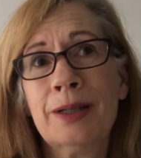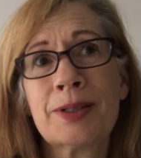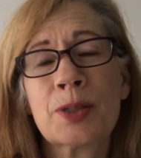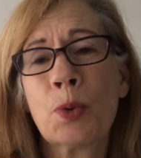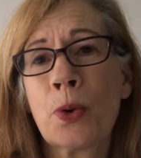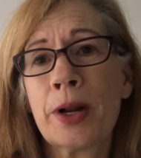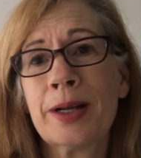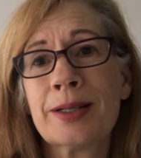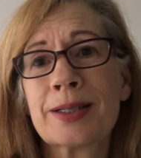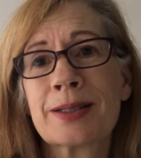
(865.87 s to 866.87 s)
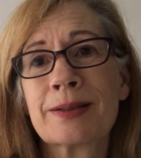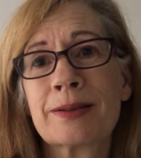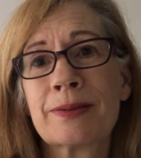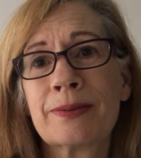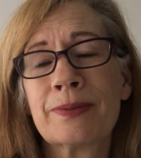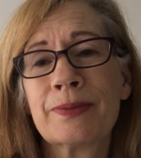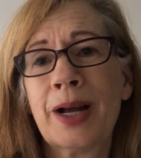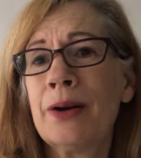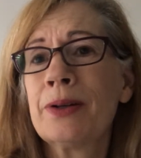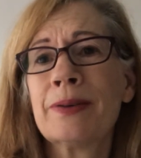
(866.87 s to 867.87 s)
supporting us,
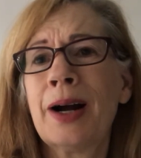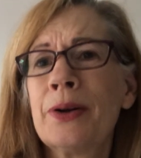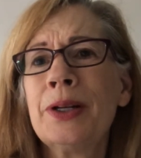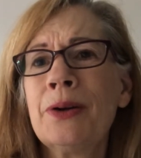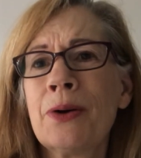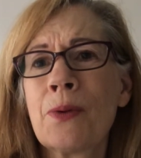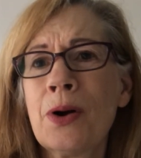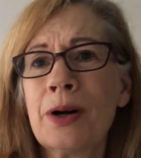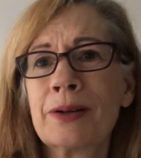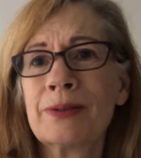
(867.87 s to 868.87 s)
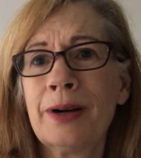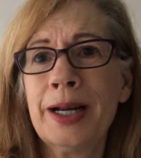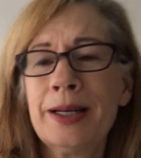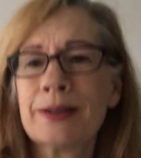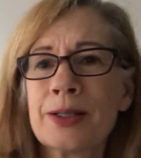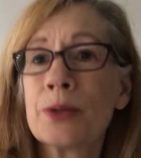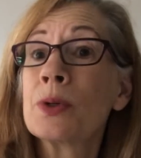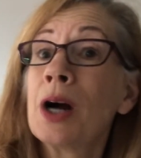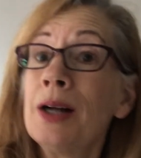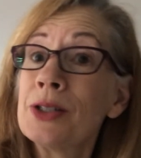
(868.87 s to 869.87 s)
how can you go wrong, right? So
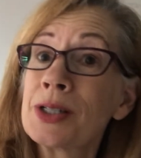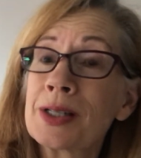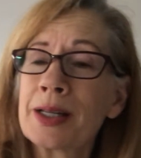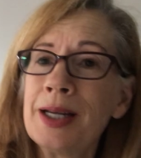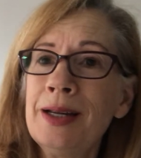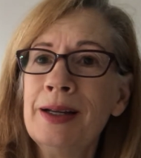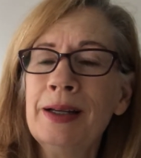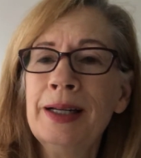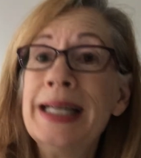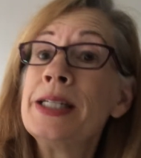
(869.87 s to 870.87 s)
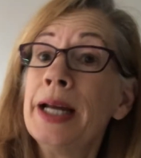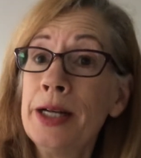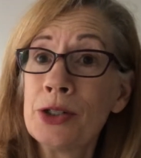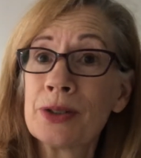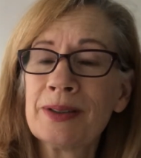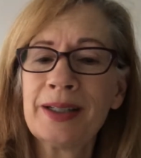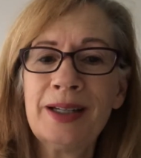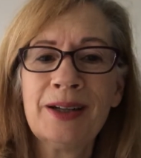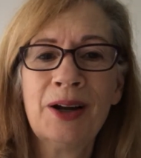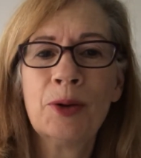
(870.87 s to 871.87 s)
consciously,
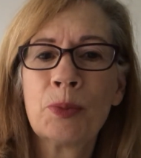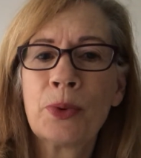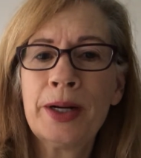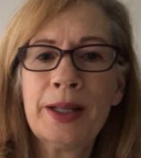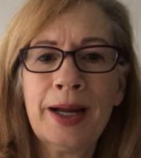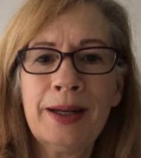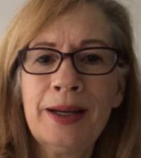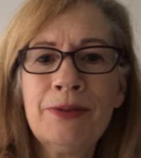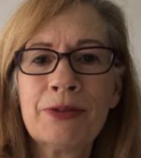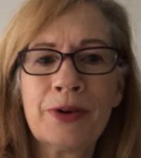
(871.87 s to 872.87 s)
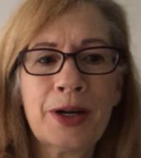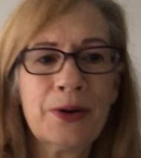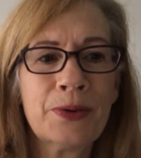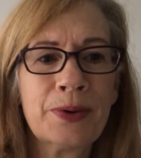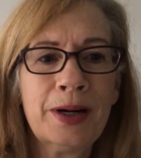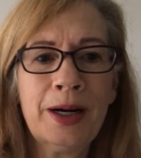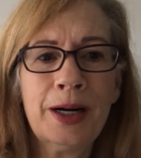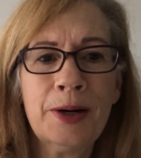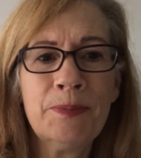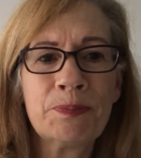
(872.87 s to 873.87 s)
intentionally bring that in for you.
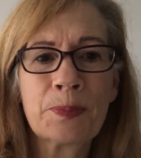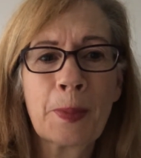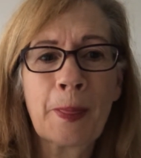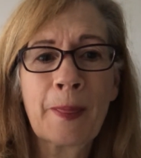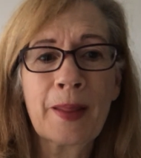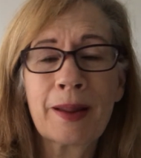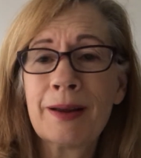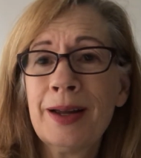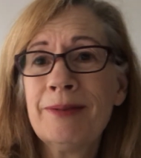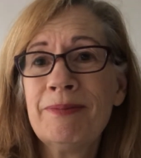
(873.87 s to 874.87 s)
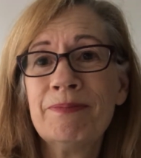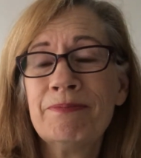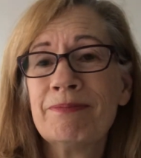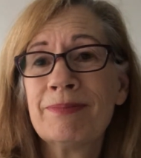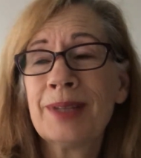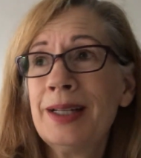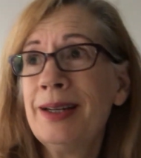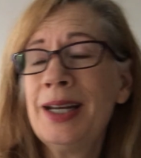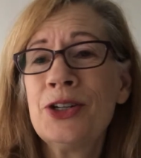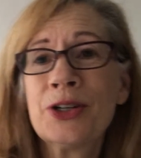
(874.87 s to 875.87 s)
And let
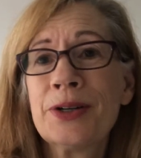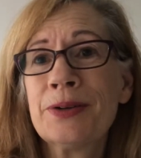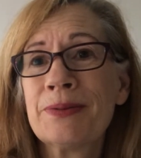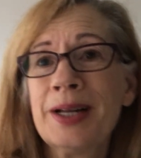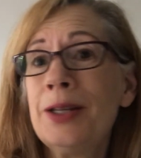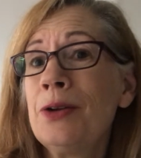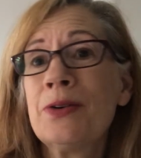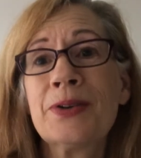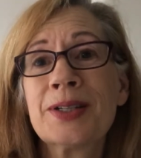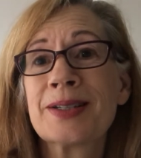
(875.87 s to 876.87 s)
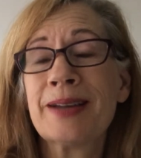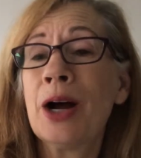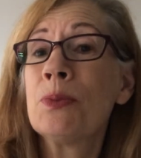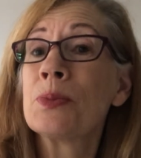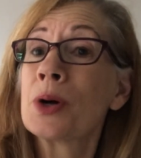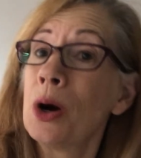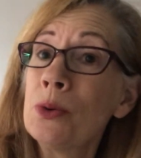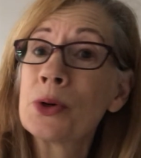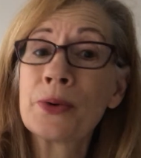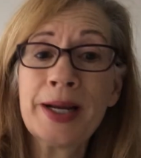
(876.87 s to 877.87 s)
nature and the universe help
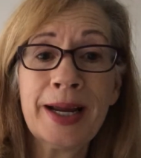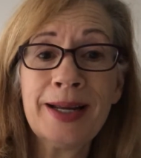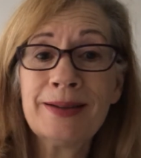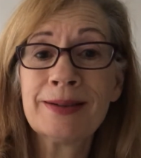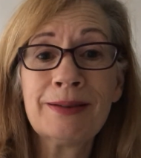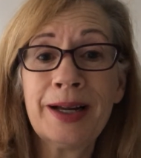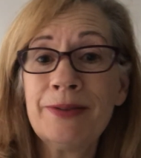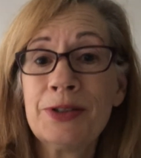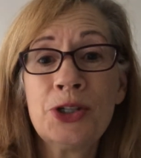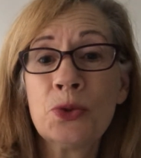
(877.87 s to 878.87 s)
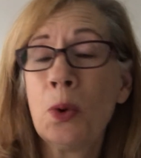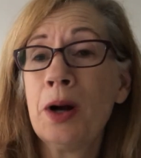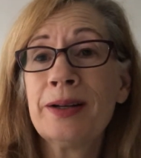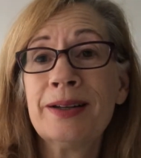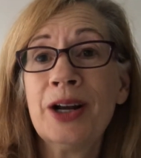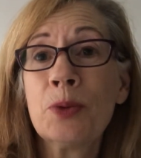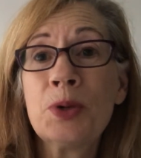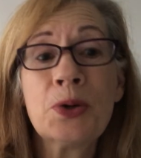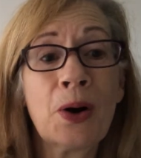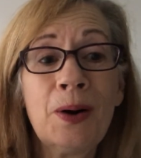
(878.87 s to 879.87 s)
co-create the life that you want and help
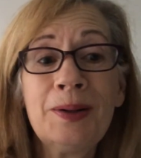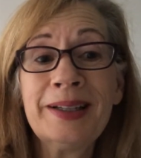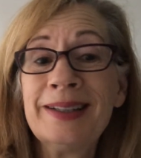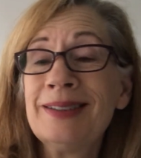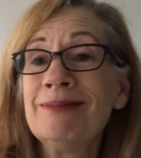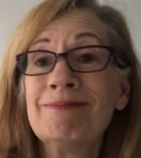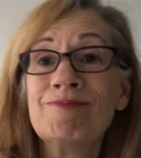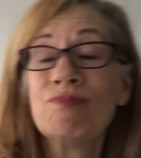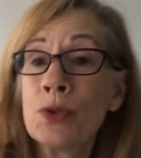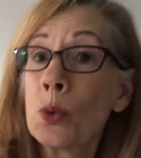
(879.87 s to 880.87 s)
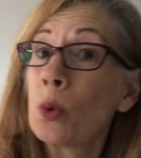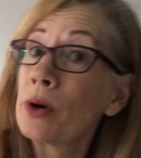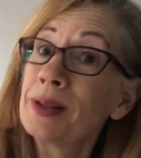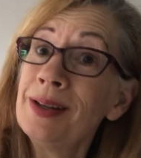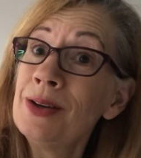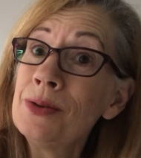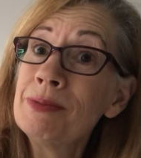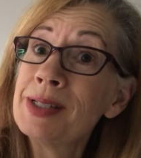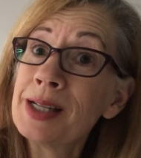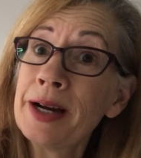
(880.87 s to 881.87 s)
you call in the work that you
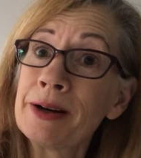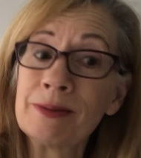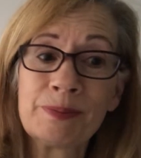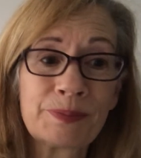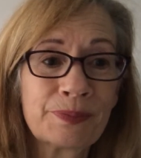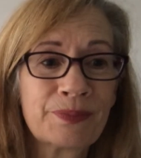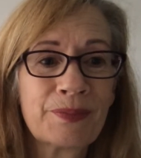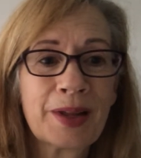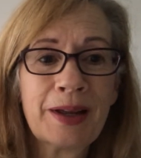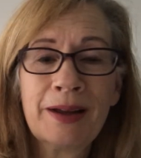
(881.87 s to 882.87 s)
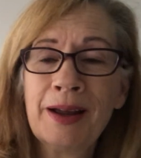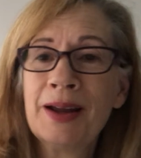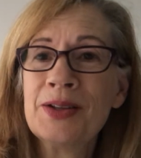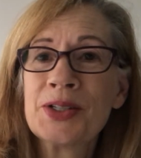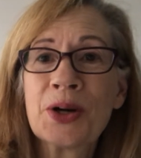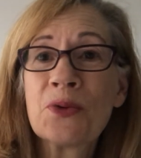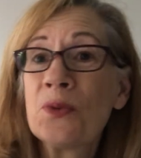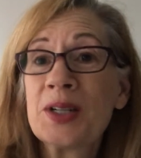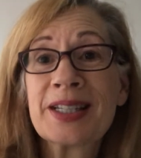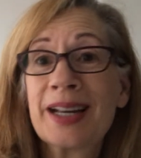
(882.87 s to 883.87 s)
desire. So
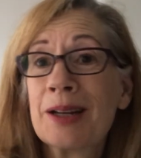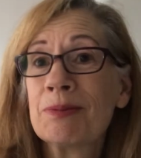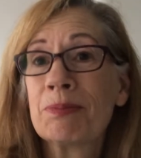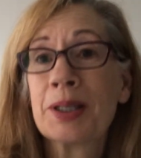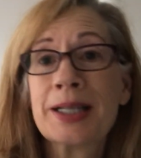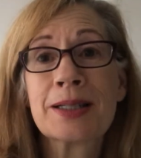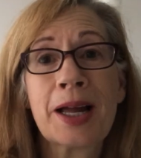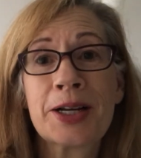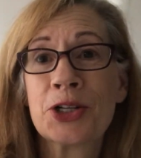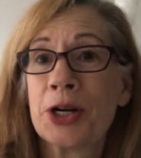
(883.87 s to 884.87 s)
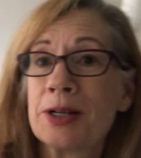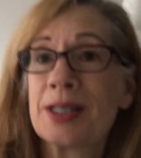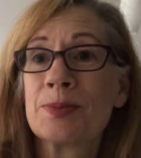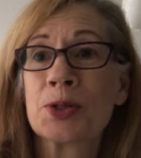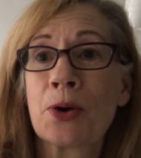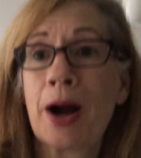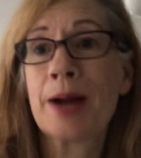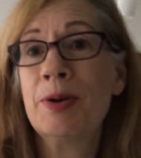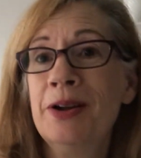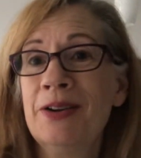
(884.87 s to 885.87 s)
once again, please like, share, and
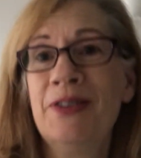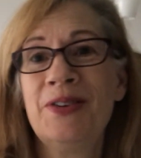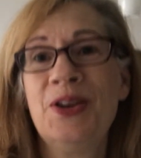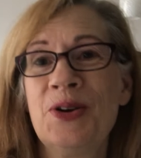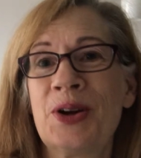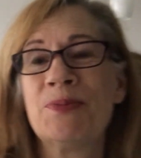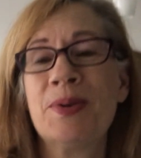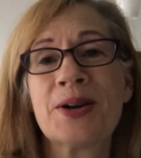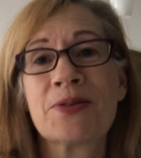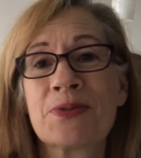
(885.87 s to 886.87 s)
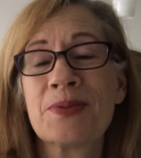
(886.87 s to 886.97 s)
subscribe. If you could bear